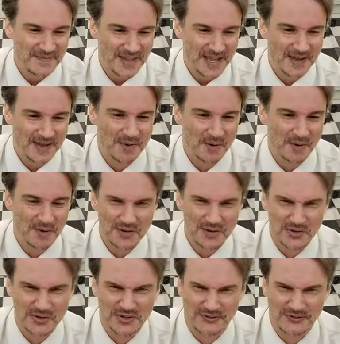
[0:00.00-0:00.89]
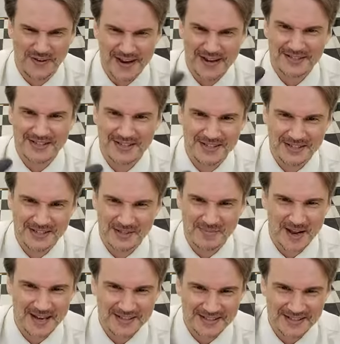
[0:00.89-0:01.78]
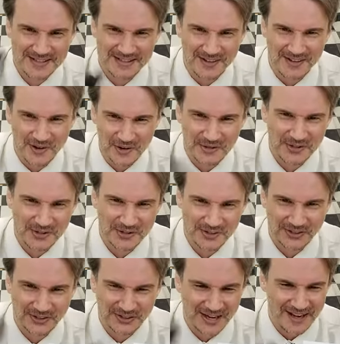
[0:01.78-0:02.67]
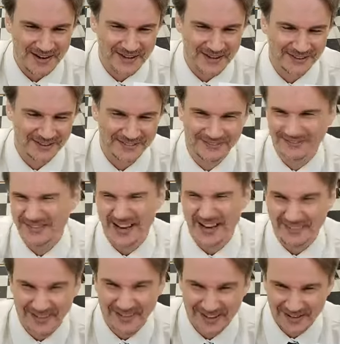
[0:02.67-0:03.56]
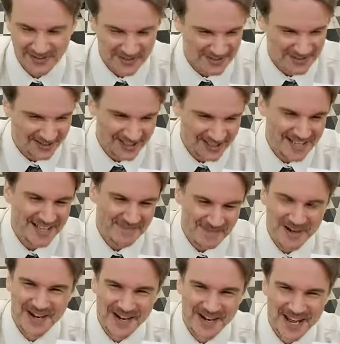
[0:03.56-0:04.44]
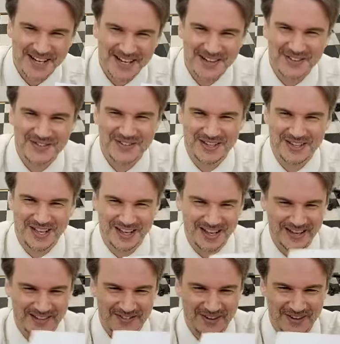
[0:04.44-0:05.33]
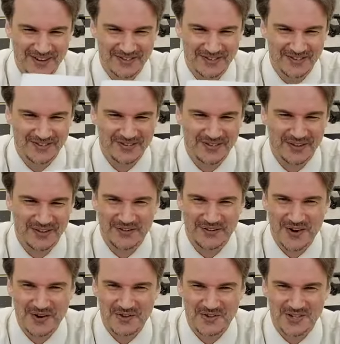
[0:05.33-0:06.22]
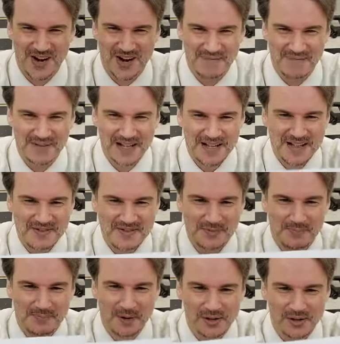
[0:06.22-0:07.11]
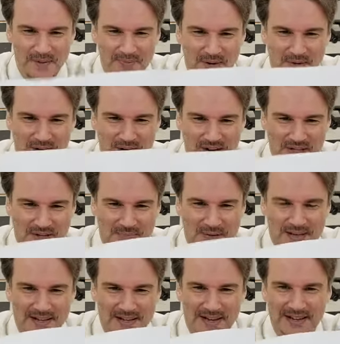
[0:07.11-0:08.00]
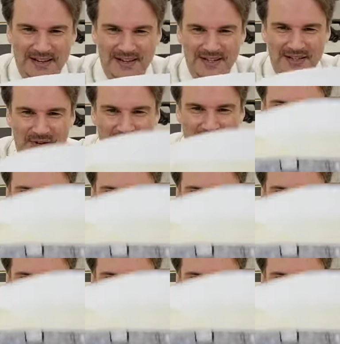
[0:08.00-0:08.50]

but we used fancy schmancy ultrasound, no, not ultrasound, but a negative with Photoshop to pull up the recipe and to sort